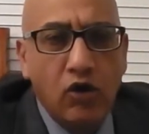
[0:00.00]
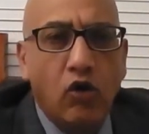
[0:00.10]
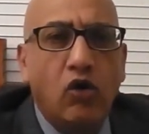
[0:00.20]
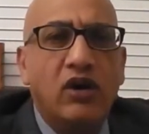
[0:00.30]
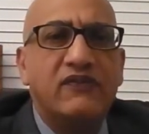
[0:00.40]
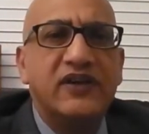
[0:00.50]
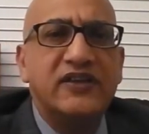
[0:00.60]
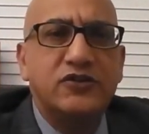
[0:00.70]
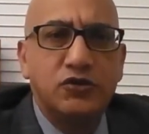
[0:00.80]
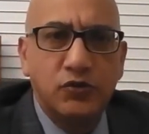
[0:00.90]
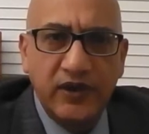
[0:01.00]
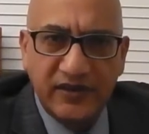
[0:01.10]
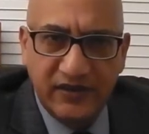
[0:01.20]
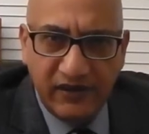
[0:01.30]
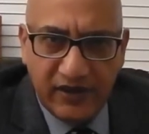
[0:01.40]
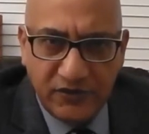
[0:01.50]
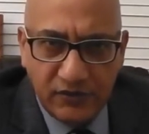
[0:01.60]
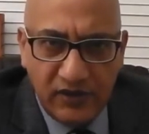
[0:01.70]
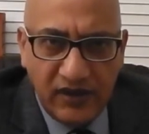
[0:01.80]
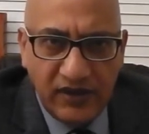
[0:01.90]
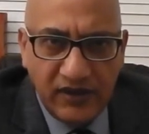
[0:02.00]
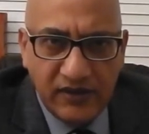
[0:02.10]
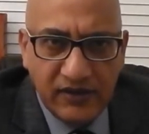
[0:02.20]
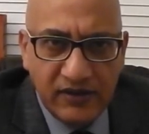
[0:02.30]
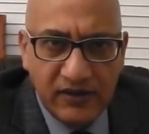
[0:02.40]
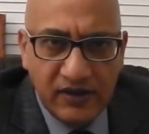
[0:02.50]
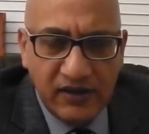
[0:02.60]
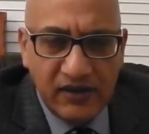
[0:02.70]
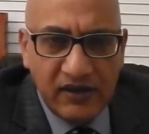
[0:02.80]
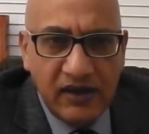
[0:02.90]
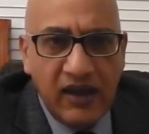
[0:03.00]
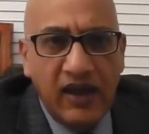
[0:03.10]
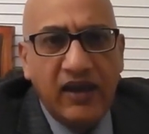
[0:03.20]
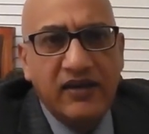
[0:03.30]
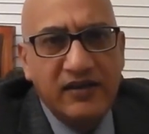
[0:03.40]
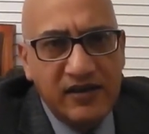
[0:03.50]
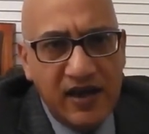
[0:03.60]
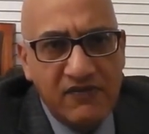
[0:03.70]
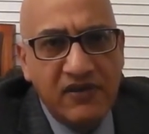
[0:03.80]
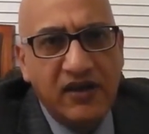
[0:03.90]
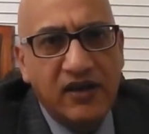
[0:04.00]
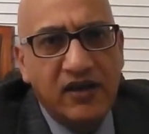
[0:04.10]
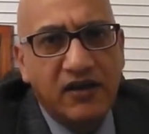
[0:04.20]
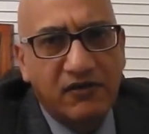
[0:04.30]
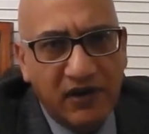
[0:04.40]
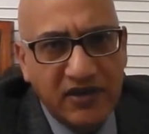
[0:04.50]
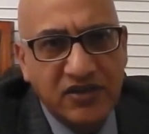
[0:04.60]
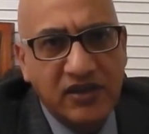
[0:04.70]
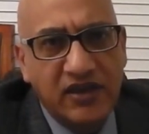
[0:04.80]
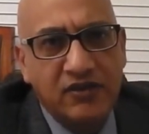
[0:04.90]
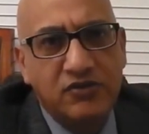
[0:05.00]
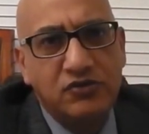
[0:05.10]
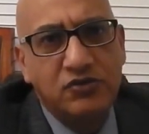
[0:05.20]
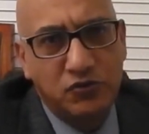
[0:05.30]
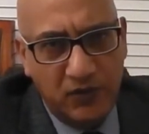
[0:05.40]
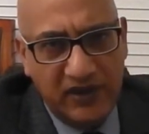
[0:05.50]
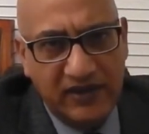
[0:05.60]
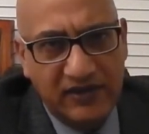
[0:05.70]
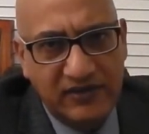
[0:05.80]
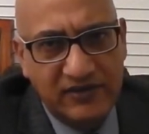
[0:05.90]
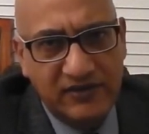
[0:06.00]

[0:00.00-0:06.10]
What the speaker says: Always do it gradually and never rush into doing it.